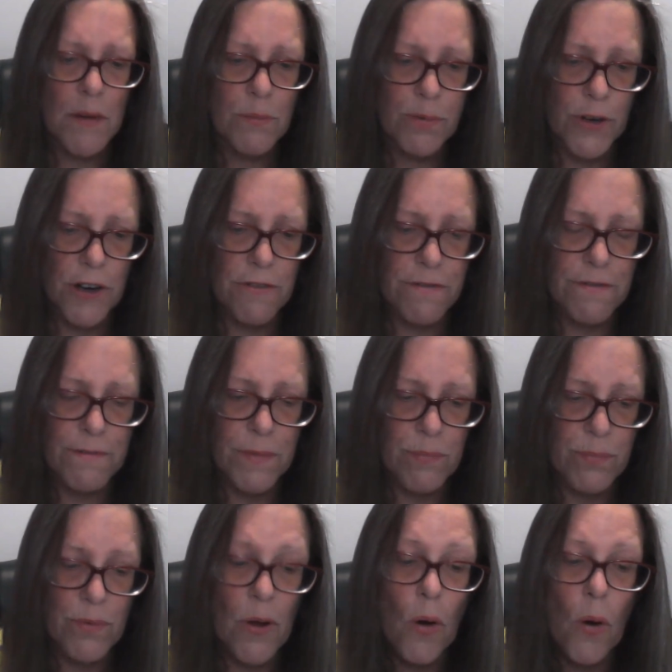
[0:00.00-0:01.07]
Pre
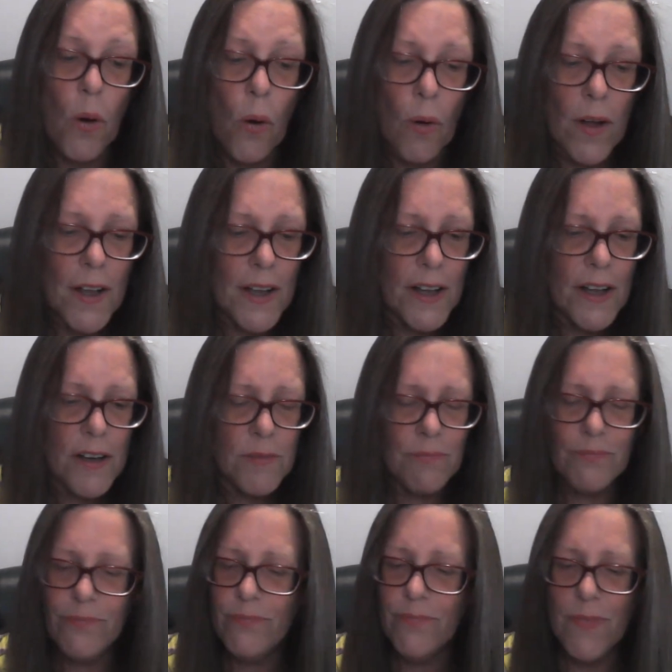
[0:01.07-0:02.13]
ooh,
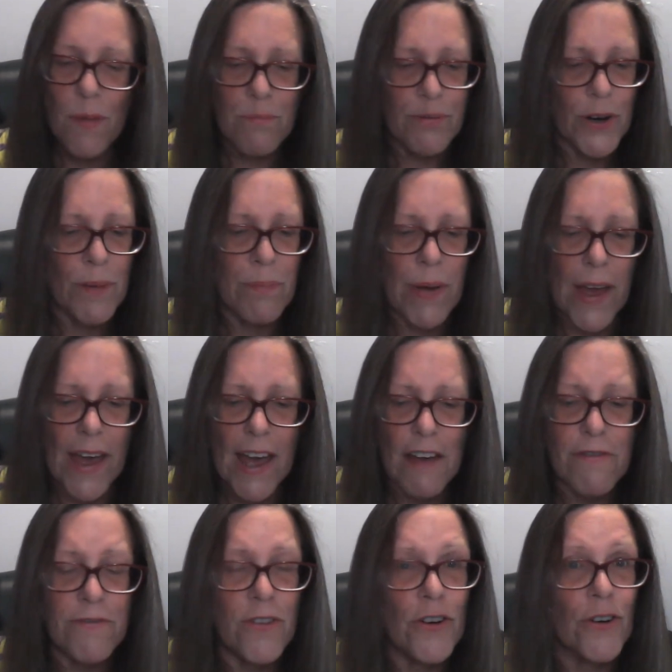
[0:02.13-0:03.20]
prepare
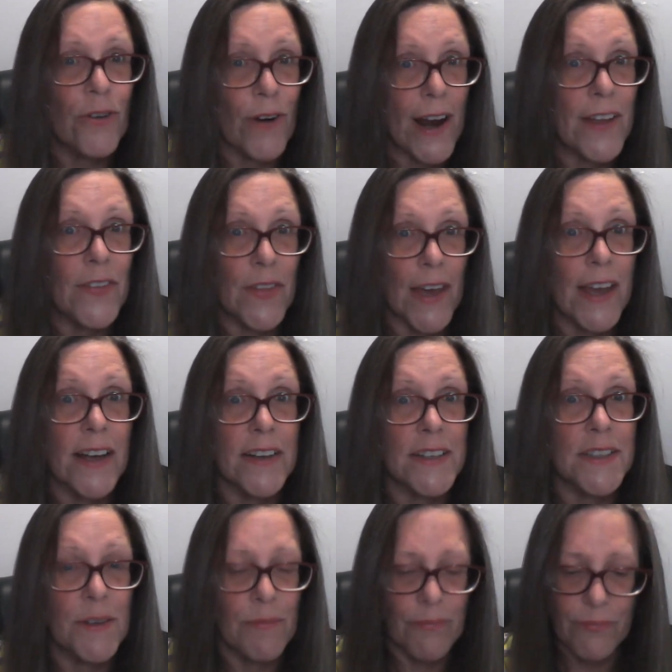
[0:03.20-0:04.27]
for great
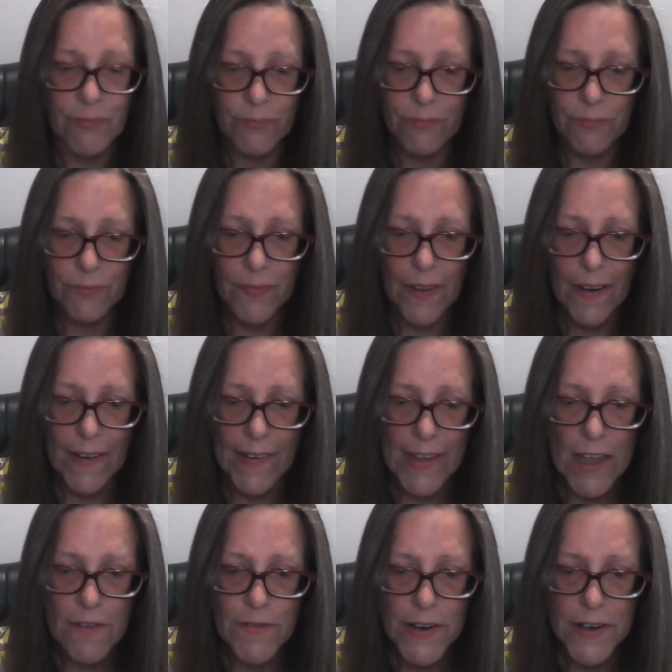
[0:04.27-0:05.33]
things,
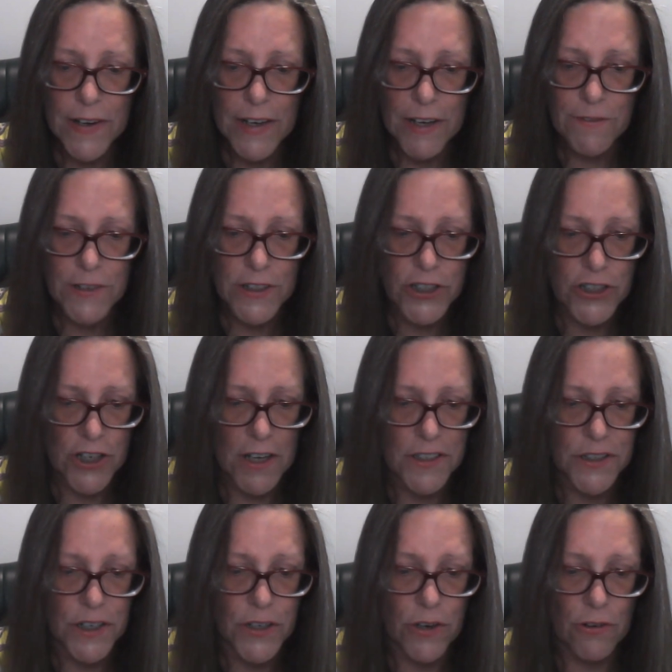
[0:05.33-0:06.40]
even if it's
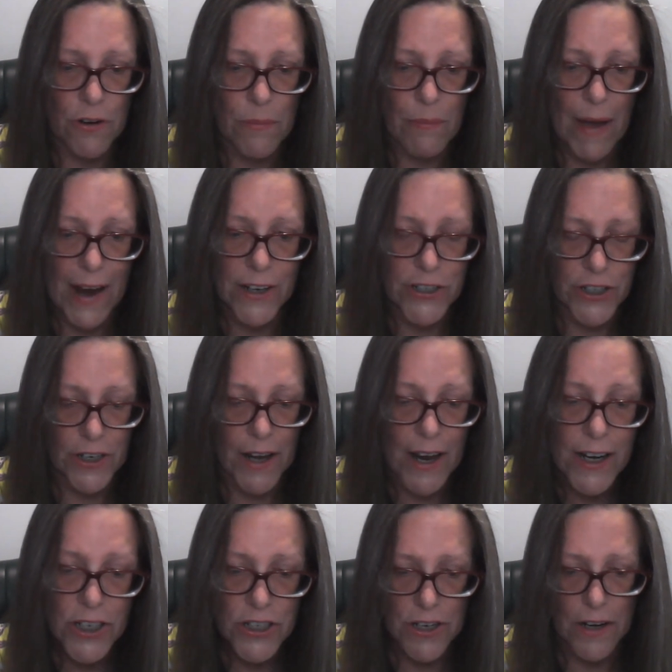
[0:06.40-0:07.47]
just in your
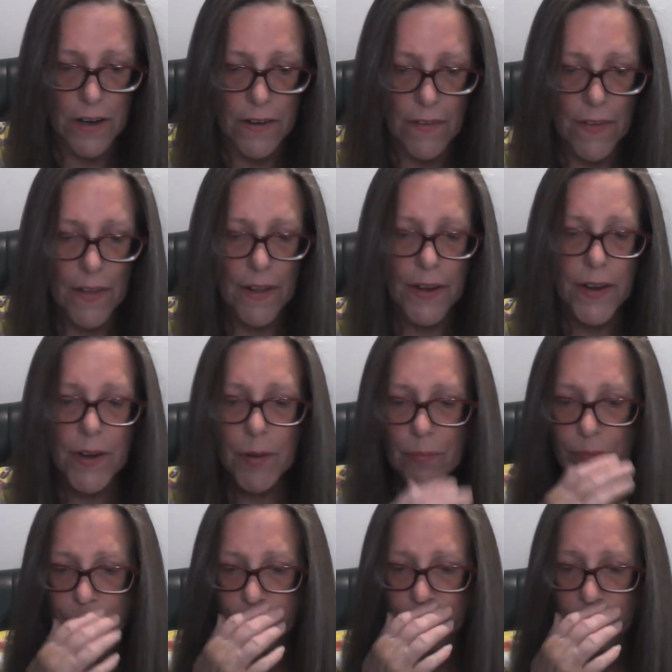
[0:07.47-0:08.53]
imagination,
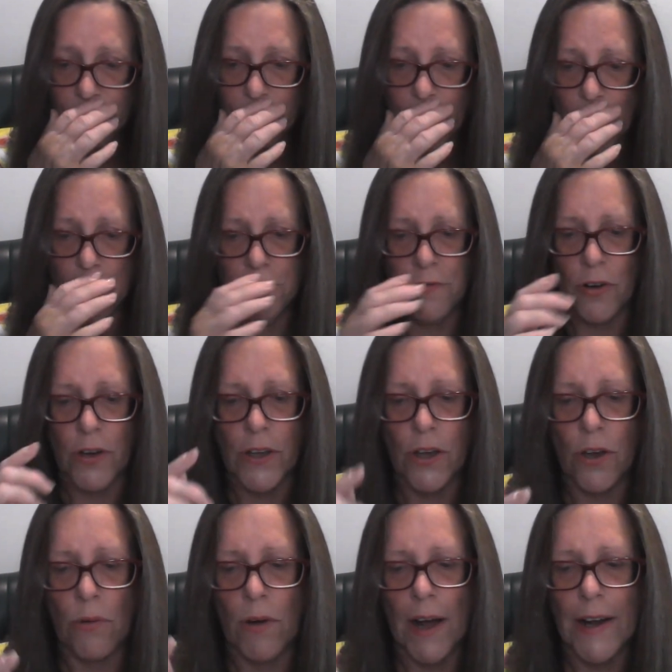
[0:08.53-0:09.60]
for
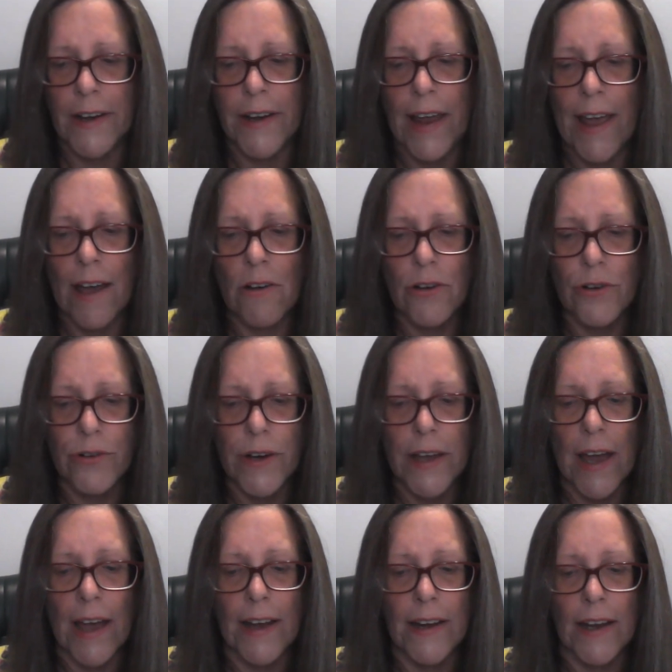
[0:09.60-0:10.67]
you are now
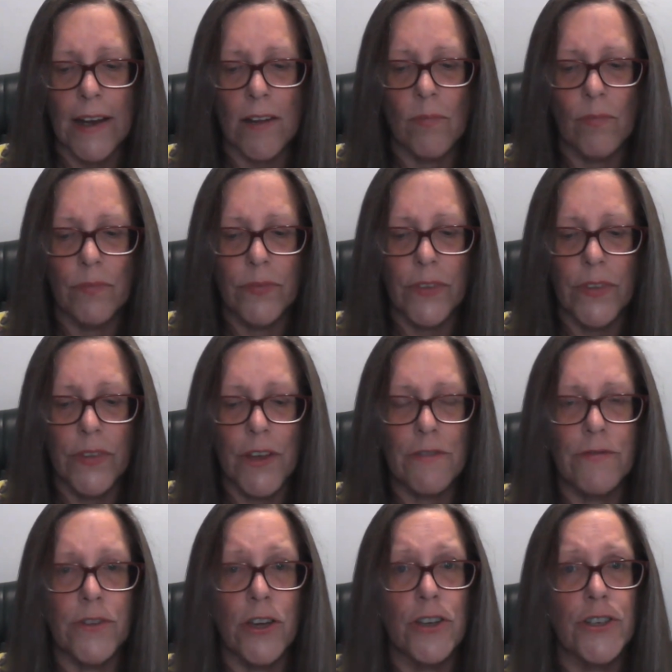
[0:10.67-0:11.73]
creating the
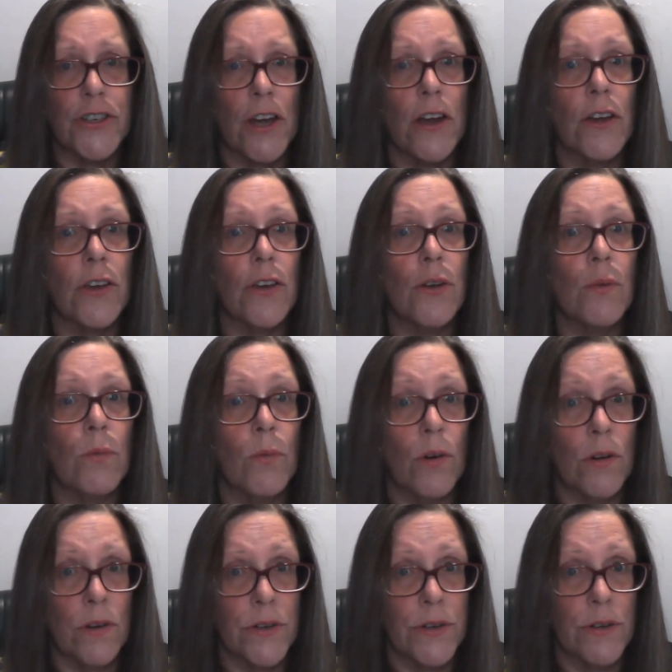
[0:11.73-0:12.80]
future you
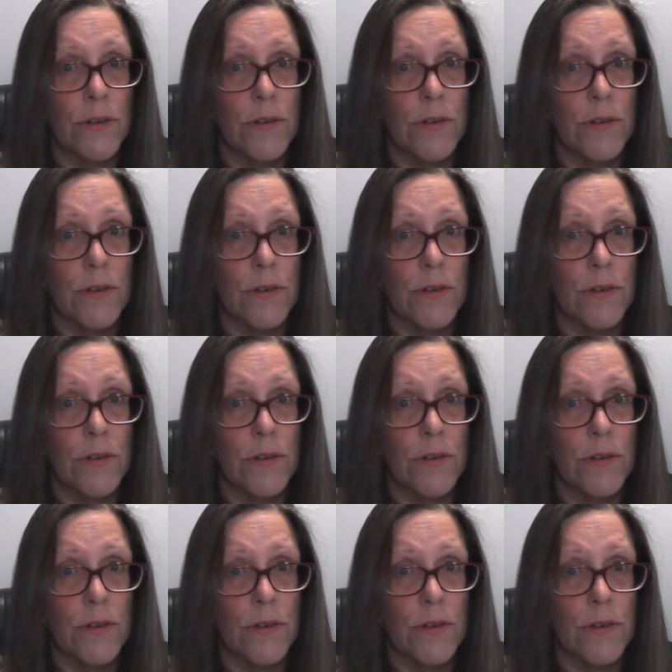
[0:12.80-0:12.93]
want.